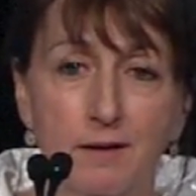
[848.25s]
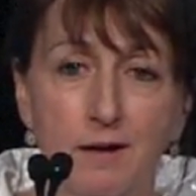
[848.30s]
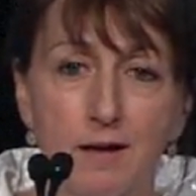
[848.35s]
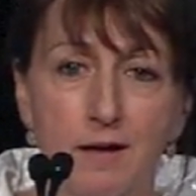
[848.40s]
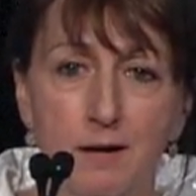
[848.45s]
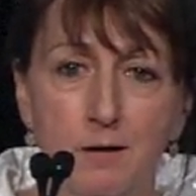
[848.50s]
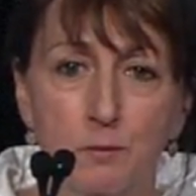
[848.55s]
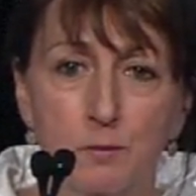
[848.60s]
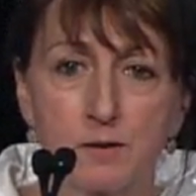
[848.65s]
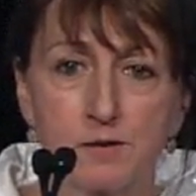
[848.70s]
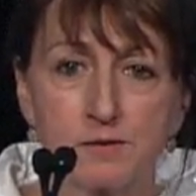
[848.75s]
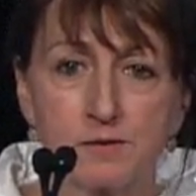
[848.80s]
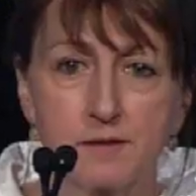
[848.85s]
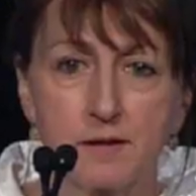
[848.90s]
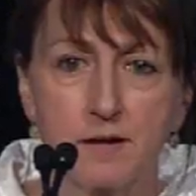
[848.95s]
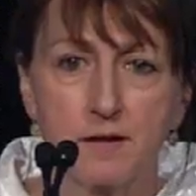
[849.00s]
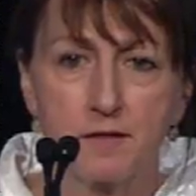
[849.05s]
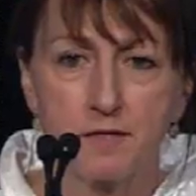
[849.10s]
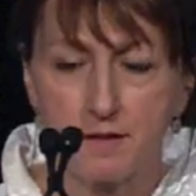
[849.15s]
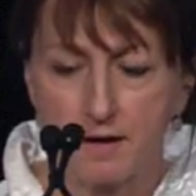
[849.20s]
and it was
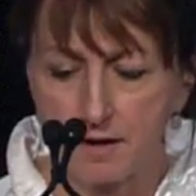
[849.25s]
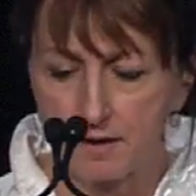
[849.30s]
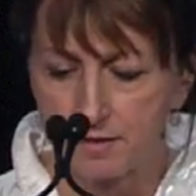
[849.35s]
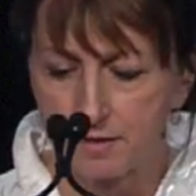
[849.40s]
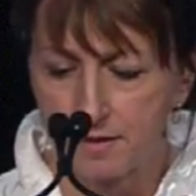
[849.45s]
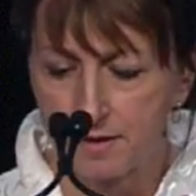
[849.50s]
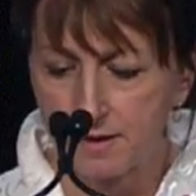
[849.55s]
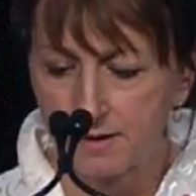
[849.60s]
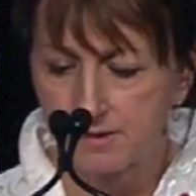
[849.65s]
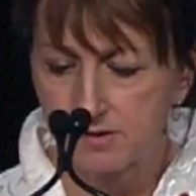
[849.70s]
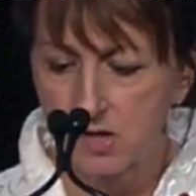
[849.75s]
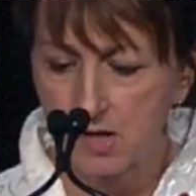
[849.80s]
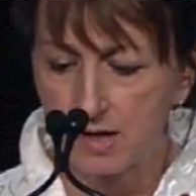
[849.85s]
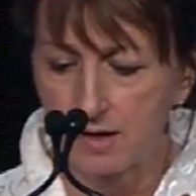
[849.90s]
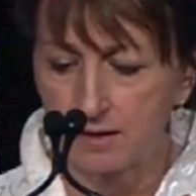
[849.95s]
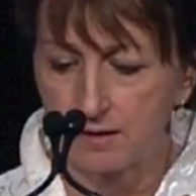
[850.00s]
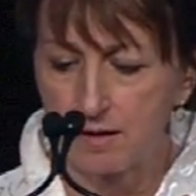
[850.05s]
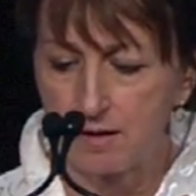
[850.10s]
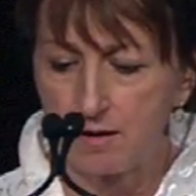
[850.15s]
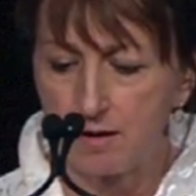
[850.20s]
a think
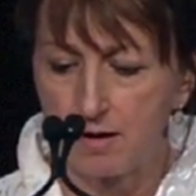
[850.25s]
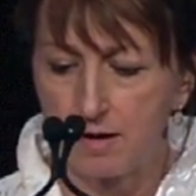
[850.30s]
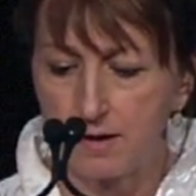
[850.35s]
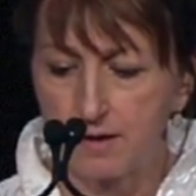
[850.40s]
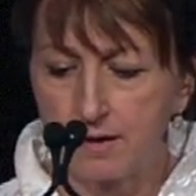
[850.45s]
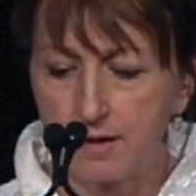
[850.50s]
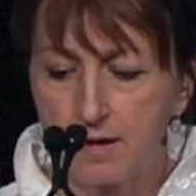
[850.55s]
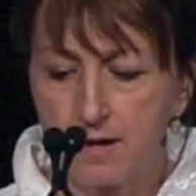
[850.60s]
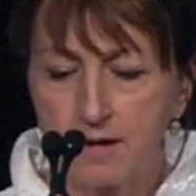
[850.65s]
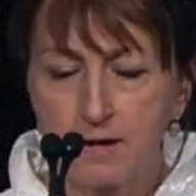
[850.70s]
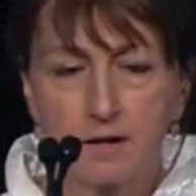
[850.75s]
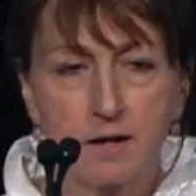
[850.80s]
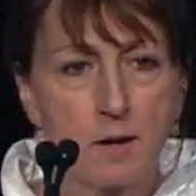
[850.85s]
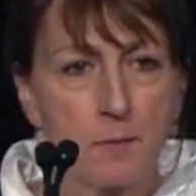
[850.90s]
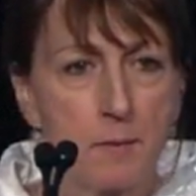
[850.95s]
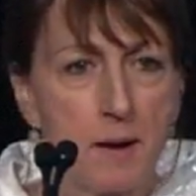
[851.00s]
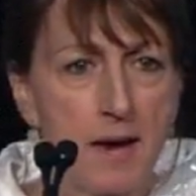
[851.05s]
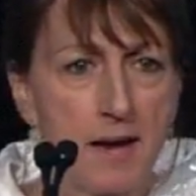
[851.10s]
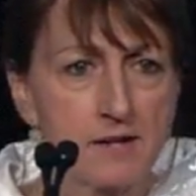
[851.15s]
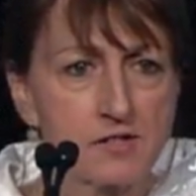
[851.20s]
tank on
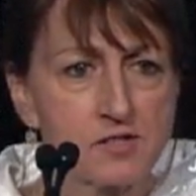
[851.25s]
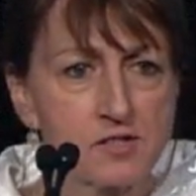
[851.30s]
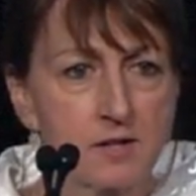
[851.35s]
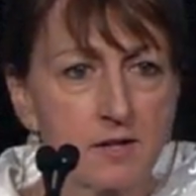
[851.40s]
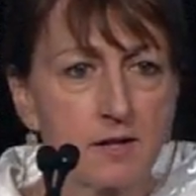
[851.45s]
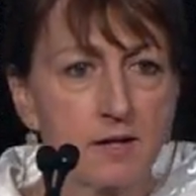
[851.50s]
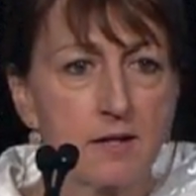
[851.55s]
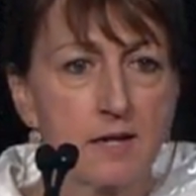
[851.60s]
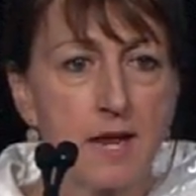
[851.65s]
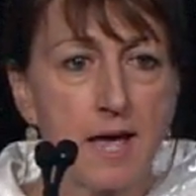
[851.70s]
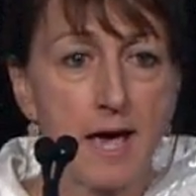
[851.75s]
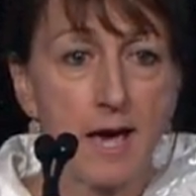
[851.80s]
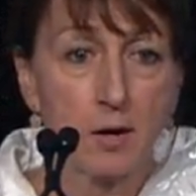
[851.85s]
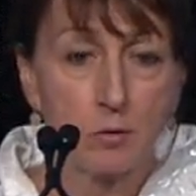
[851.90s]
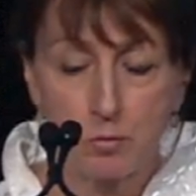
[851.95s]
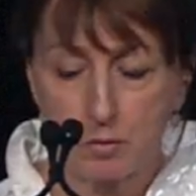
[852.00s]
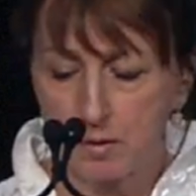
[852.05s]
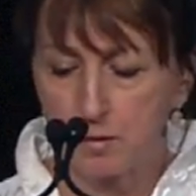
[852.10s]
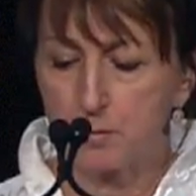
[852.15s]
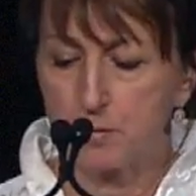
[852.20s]
compassionate and
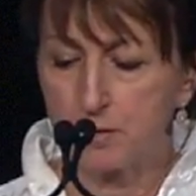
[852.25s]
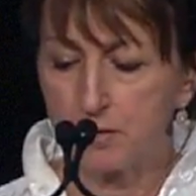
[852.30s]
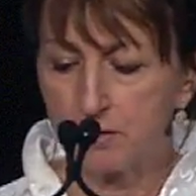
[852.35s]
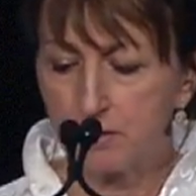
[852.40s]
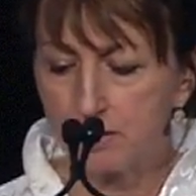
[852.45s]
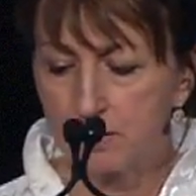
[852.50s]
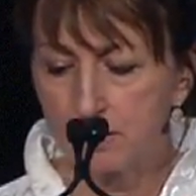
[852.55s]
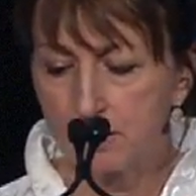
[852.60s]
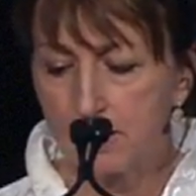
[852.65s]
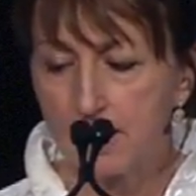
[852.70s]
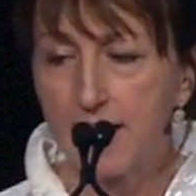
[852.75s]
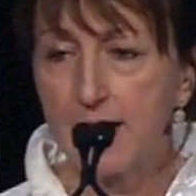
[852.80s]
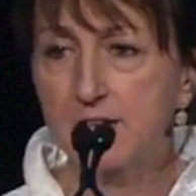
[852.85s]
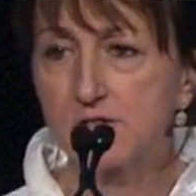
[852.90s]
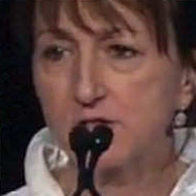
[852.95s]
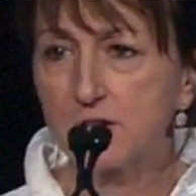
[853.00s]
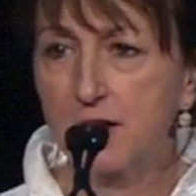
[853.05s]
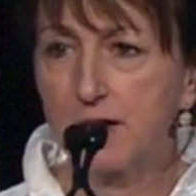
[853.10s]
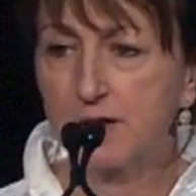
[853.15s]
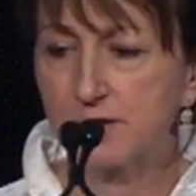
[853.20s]
equitable
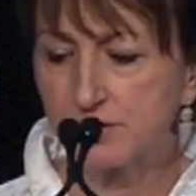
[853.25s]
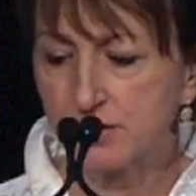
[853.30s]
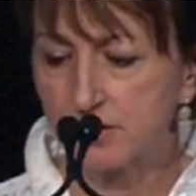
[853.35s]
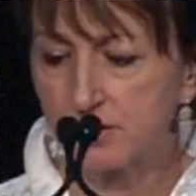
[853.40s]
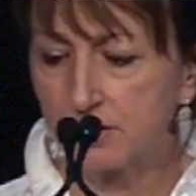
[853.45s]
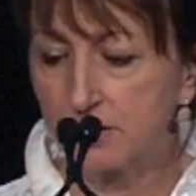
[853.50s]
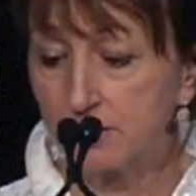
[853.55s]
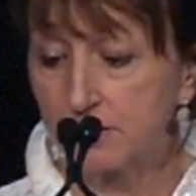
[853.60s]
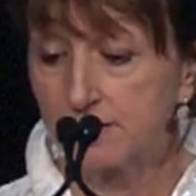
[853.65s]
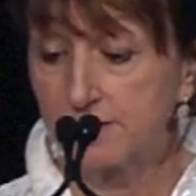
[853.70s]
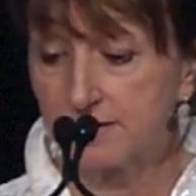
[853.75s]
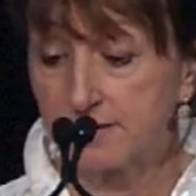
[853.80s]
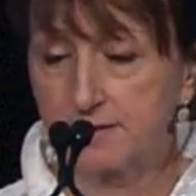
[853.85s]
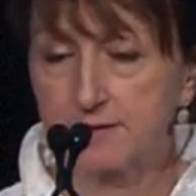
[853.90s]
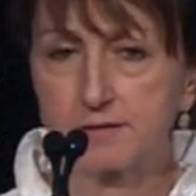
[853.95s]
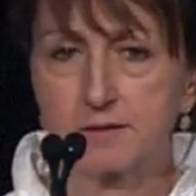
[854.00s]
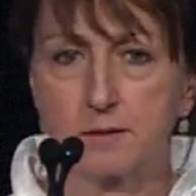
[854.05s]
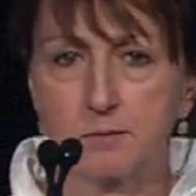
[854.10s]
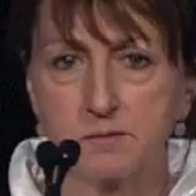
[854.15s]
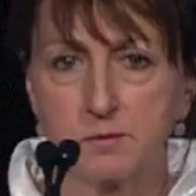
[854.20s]
educational
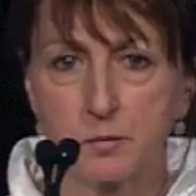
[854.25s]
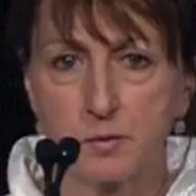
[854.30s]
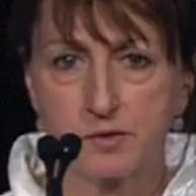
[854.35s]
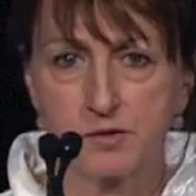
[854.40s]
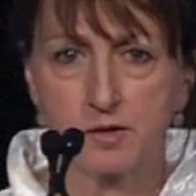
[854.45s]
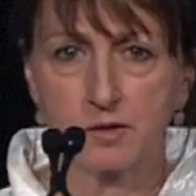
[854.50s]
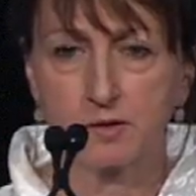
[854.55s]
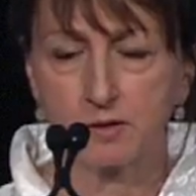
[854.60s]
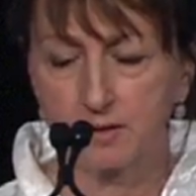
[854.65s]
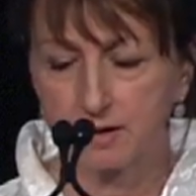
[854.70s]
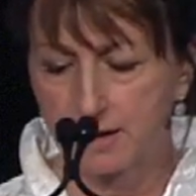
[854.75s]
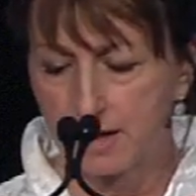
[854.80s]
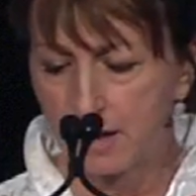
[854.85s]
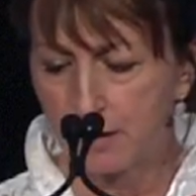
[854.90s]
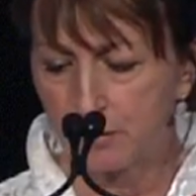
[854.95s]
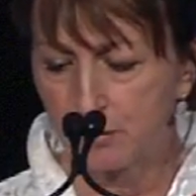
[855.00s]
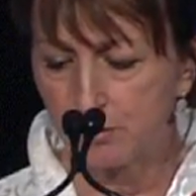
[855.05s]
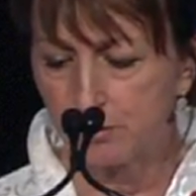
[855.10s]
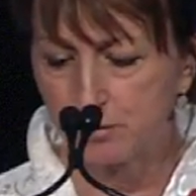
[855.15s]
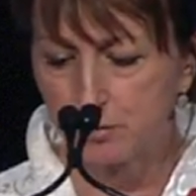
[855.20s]
systems, particularly K
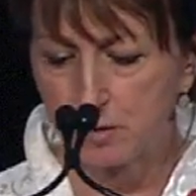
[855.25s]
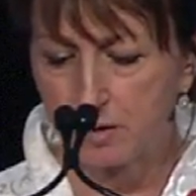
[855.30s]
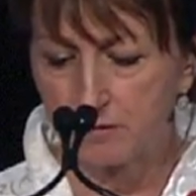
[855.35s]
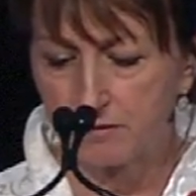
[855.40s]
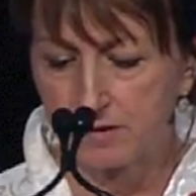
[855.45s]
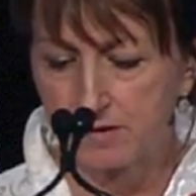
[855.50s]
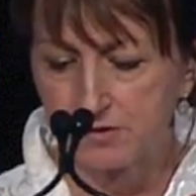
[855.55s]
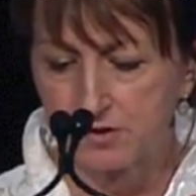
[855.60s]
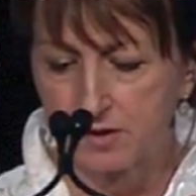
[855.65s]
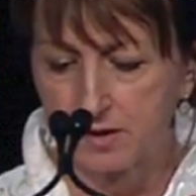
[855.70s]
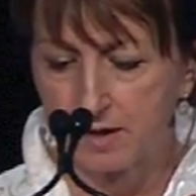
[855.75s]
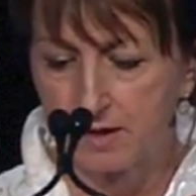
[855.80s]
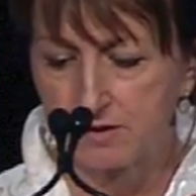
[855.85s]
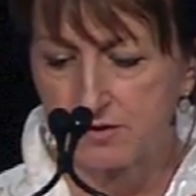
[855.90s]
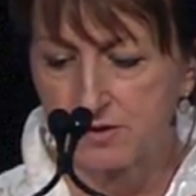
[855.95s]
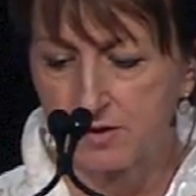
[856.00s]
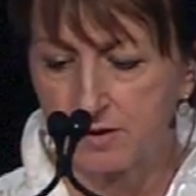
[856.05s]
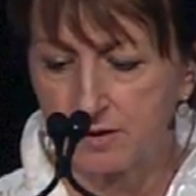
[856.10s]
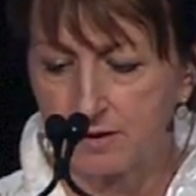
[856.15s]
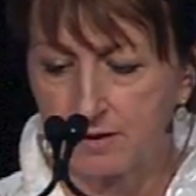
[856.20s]
through 12
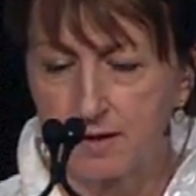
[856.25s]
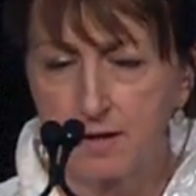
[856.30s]
education.